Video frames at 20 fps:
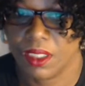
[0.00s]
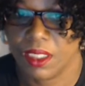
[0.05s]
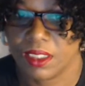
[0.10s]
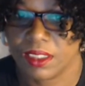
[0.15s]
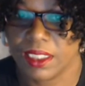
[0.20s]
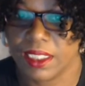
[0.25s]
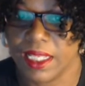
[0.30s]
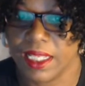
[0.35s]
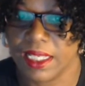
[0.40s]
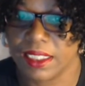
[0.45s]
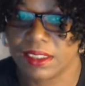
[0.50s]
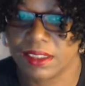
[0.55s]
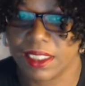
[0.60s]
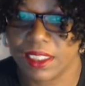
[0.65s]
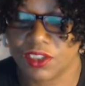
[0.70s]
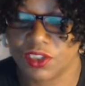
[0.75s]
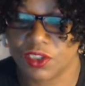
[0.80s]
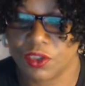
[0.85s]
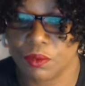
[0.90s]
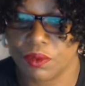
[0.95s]
The next
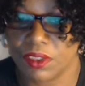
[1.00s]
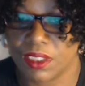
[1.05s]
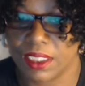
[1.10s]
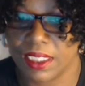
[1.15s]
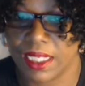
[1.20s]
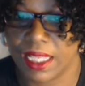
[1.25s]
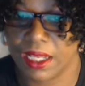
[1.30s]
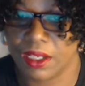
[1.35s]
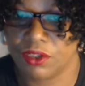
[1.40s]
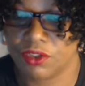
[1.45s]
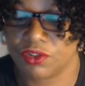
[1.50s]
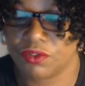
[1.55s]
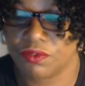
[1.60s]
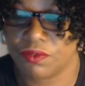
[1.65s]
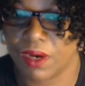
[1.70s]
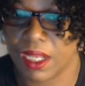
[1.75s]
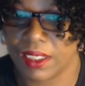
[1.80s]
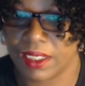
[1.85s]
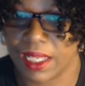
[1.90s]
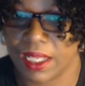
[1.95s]
section would allow you to
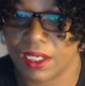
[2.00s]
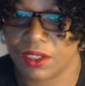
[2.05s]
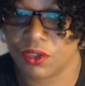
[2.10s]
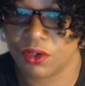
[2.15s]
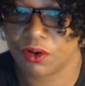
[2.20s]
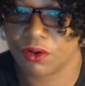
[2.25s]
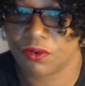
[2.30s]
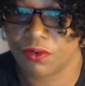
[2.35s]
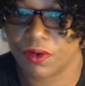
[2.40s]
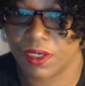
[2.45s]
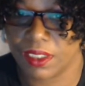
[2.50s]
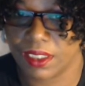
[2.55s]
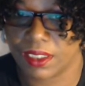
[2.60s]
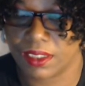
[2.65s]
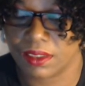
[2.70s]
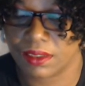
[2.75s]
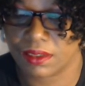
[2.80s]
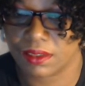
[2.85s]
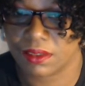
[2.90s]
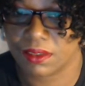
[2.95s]
write down your
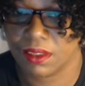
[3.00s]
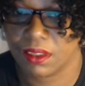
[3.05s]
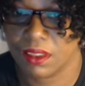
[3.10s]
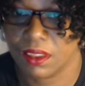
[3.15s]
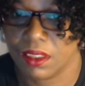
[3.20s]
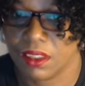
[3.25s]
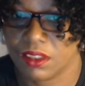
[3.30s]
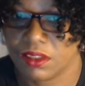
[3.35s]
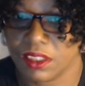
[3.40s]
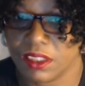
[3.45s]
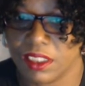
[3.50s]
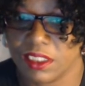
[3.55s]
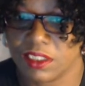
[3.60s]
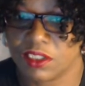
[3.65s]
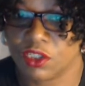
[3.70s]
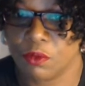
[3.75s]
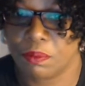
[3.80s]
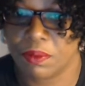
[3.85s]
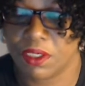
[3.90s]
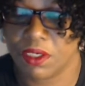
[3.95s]
creditors. So this
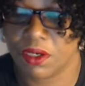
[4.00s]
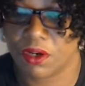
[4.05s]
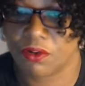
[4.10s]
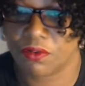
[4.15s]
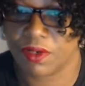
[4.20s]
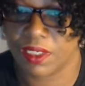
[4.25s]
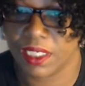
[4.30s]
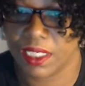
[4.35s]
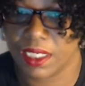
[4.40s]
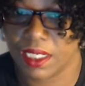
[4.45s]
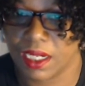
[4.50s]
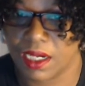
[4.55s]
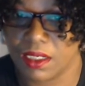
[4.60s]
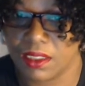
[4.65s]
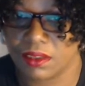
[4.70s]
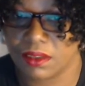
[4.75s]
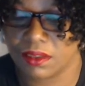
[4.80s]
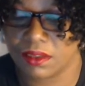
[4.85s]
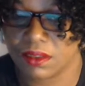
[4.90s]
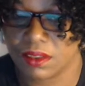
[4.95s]
could be your credit
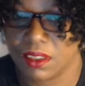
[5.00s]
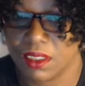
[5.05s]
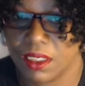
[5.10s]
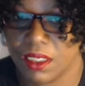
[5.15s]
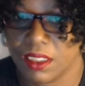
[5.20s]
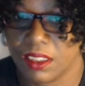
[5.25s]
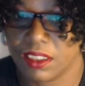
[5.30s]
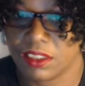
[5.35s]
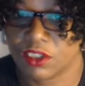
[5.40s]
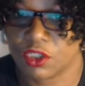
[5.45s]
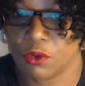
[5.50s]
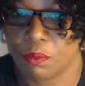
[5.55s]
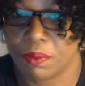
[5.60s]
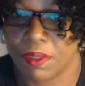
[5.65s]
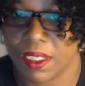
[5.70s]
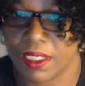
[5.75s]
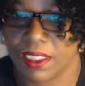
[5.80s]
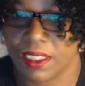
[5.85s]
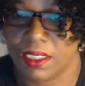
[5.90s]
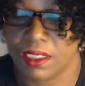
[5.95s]
cards. This could be
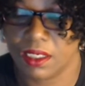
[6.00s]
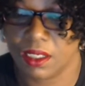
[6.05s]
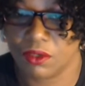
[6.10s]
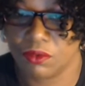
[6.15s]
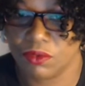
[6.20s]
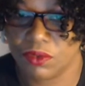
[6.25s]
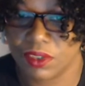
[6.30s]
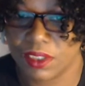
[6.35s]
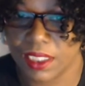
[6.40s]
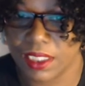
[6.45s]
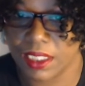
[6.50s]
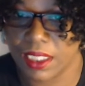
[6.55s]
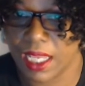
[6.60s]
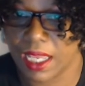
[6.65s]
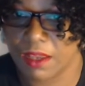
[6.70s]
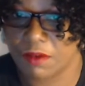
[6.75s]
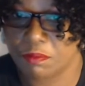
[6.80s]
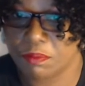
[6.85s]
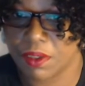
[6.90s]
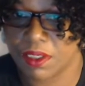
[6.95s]
any loans that you
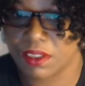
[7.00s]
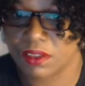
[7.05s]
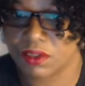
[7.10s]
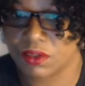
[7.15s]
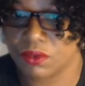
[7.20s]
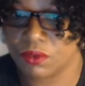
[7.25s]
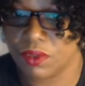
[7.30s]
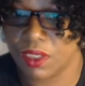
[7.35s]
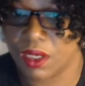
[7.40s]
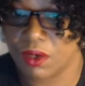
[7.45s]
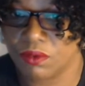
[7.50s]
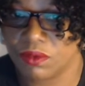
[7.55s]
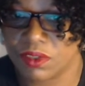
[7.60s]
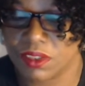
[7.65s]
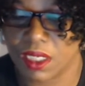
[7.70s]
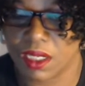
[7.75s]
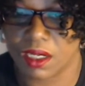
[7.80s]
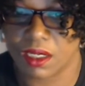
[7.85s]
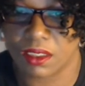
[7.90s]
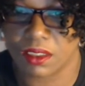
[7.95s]
have, personal loans,
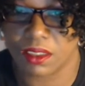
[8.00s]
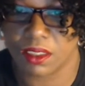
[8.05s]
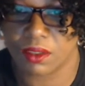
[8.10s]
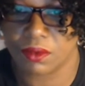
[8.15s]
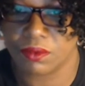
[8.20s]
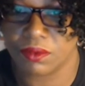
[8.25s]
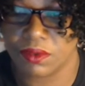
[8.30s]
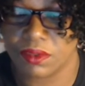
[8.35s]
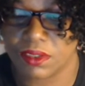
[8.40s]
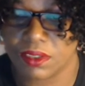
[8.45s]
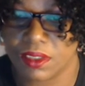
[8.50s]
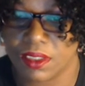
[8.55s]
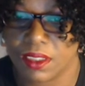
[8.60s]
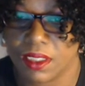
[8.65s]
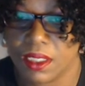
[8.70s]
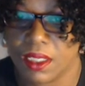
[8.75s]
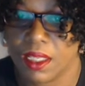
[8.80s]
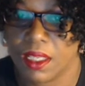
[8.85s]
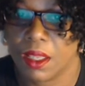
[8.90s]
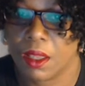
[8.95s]
car loans.
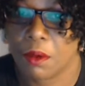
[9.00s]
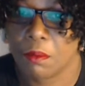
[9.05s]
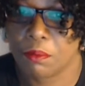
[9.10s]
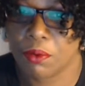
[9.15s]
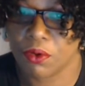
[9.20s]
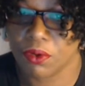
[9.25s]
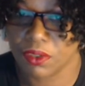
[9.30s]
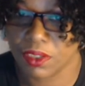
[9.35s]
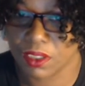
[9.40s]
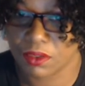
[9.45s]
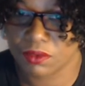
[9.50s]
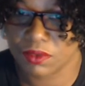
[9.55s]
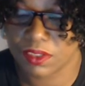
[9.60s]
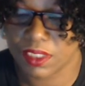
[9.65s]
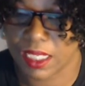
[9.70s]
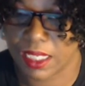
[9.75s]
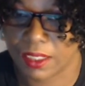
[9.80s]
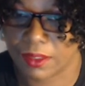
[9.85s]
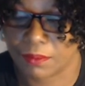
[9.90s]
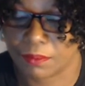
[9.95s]
Put those
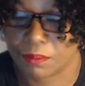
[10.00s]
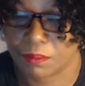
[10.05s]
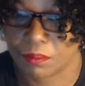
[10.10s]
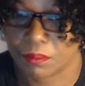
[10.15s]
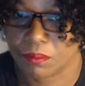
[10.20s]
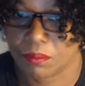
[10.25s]
down.